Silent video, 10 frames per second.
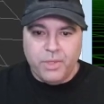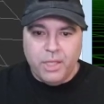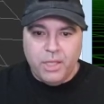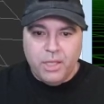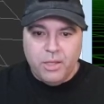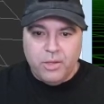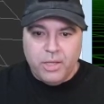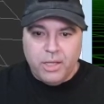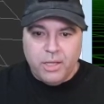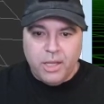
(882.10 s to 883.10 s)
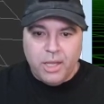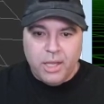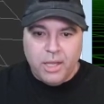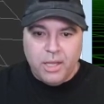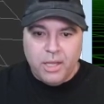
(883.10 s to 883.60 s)

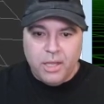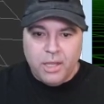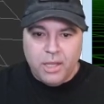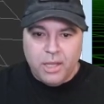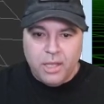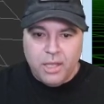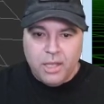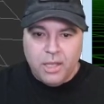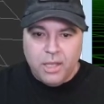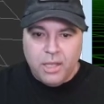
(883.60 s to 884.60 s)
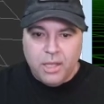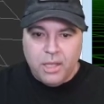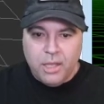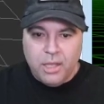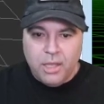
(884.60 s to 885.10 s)

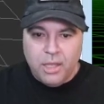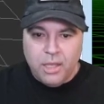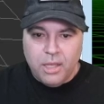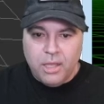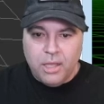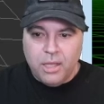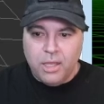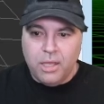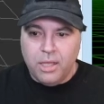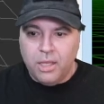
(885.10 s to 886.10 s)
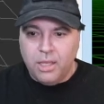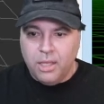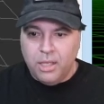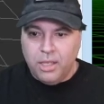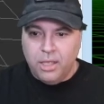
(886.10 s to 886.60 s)

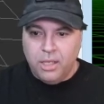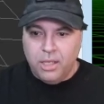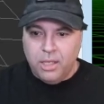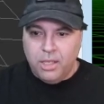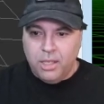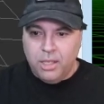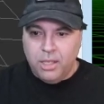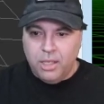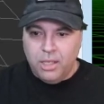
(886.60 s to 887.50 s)
(silence)